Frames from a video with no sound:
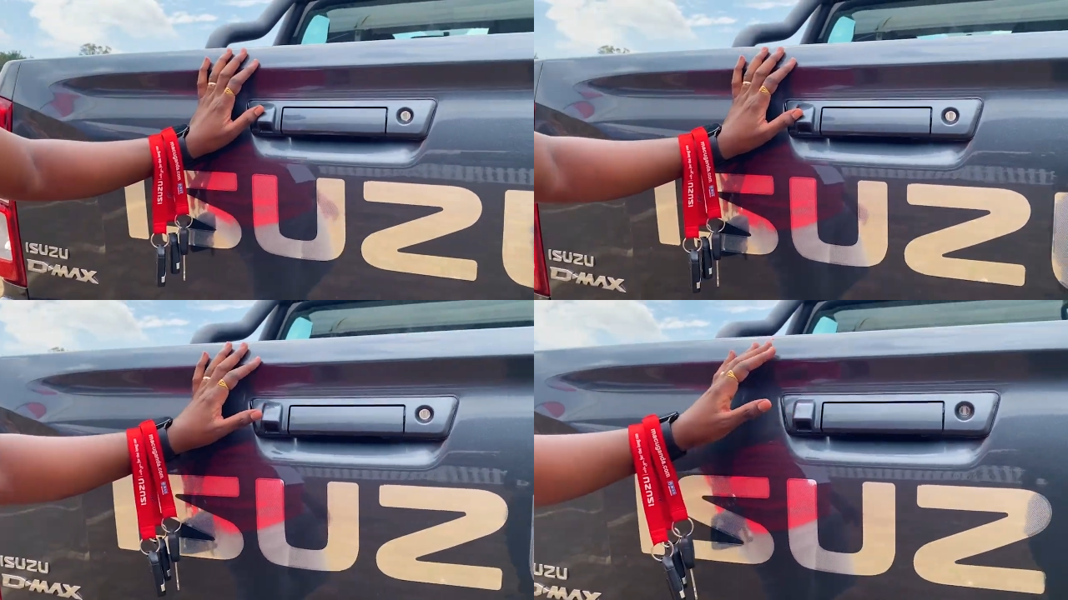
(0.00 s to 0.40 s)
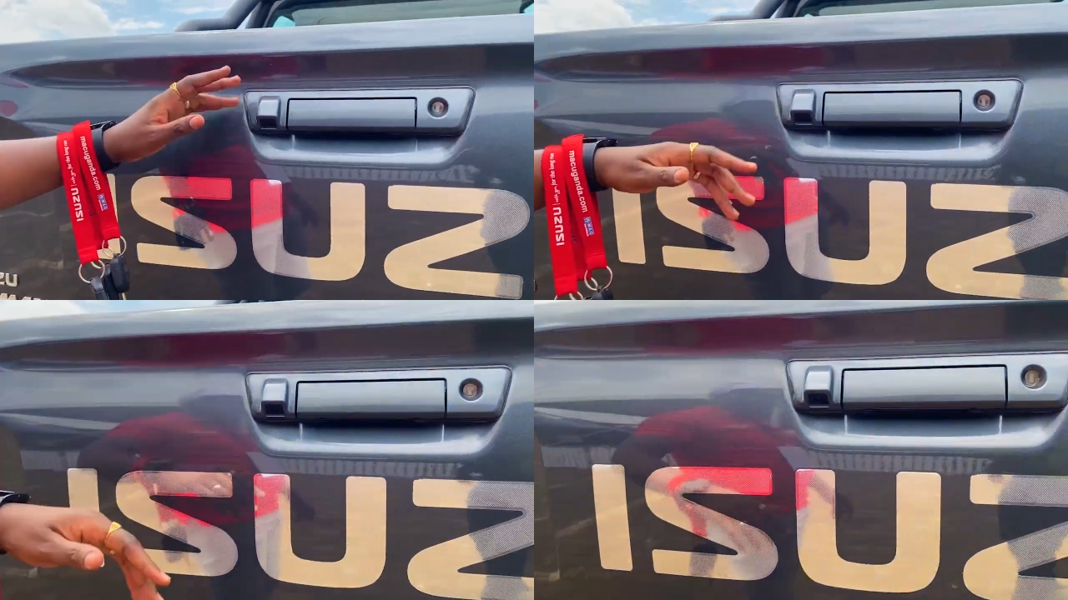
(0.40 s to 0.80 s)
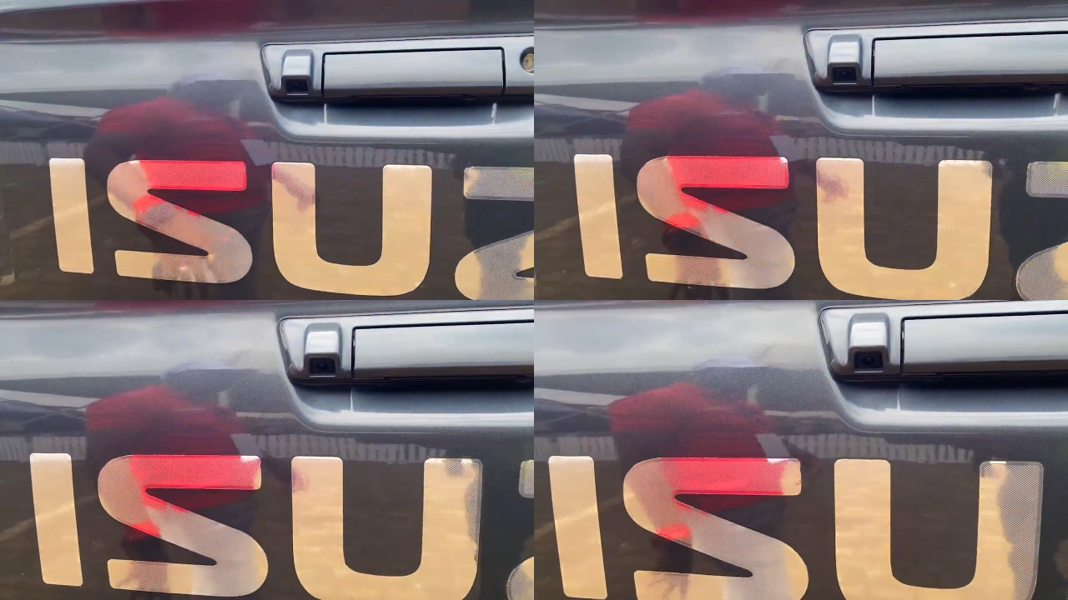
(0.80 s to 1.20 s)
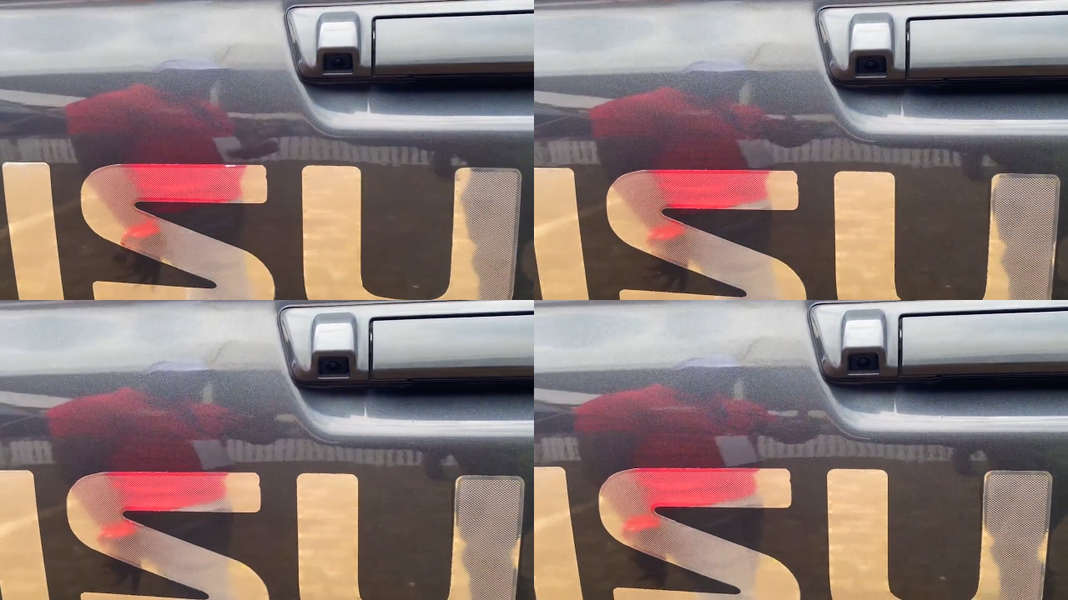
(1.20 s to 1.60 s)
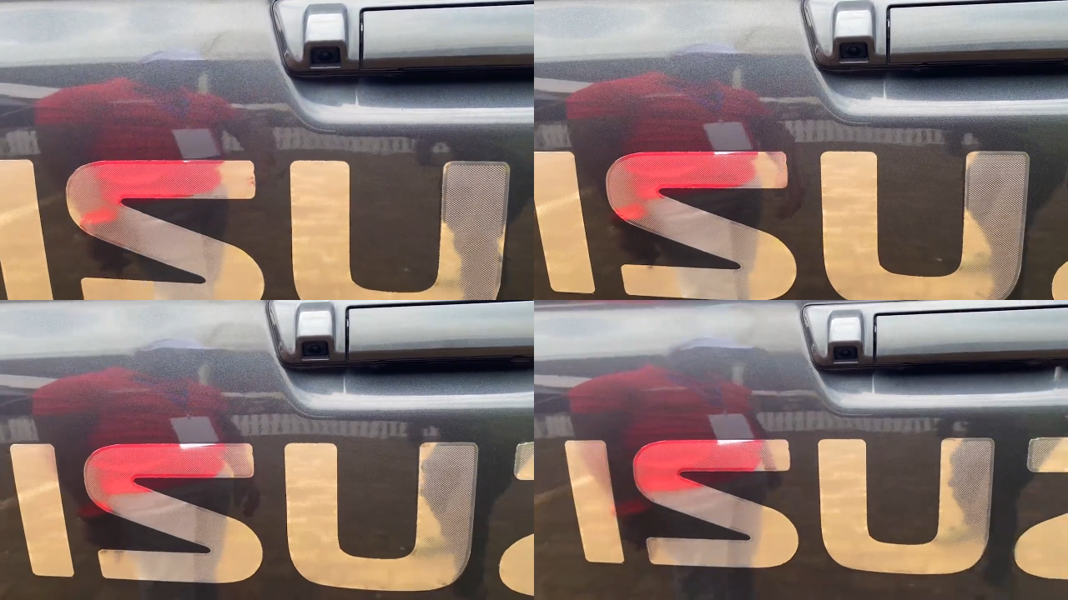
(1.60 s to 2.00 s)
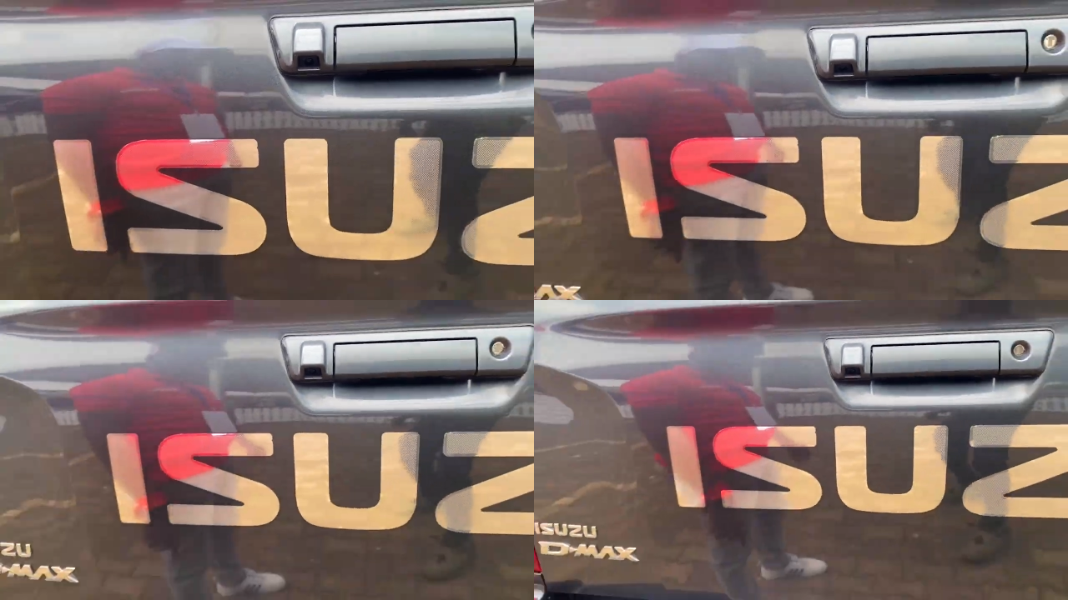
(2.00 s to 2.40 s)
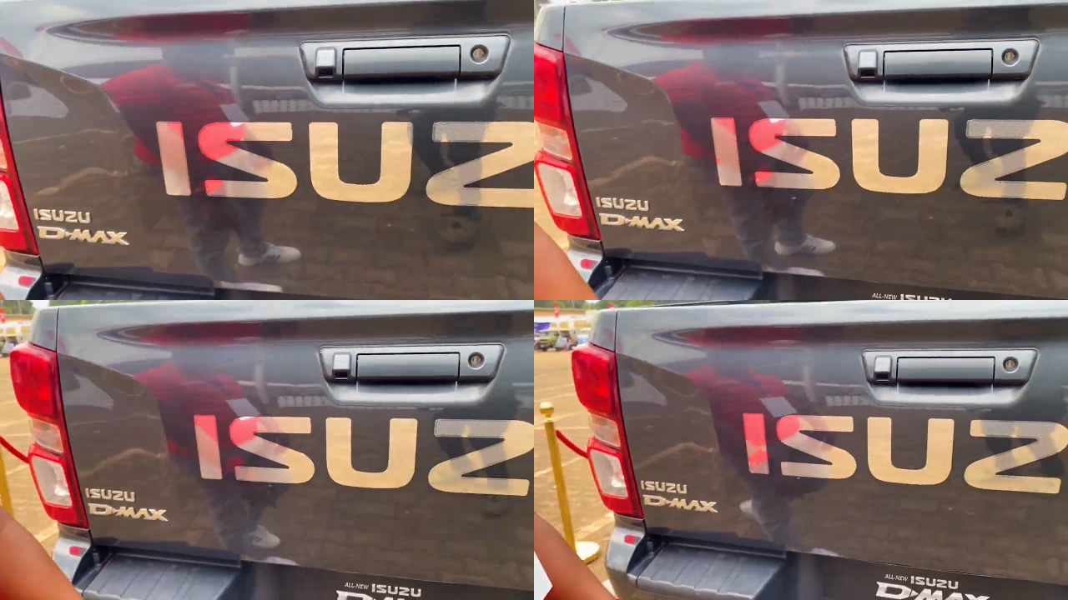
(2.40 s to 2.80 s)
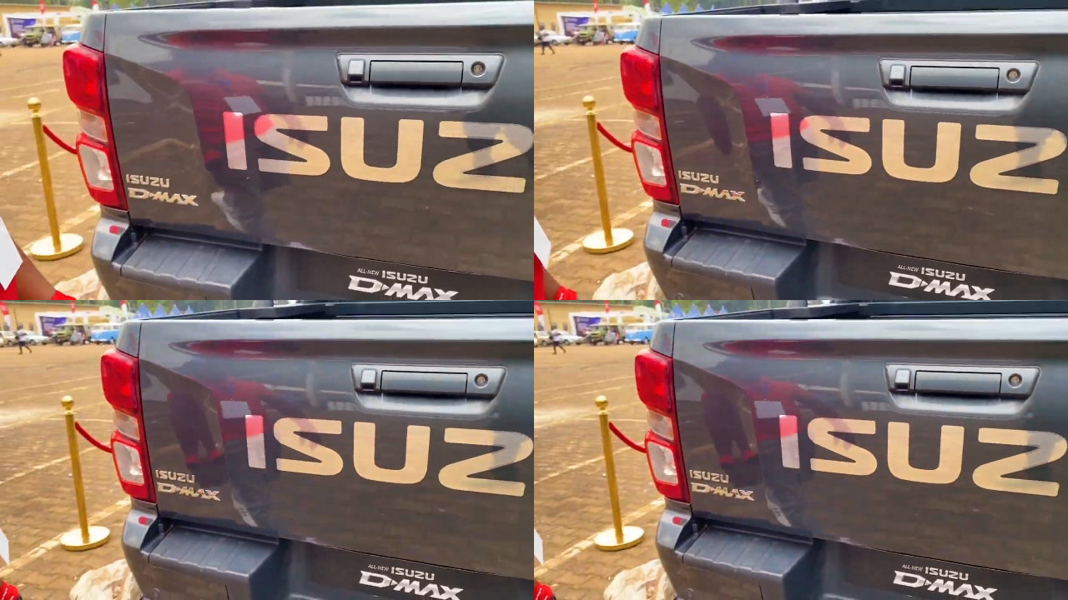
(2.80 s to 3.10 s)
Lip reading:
[unreadable: no face in view]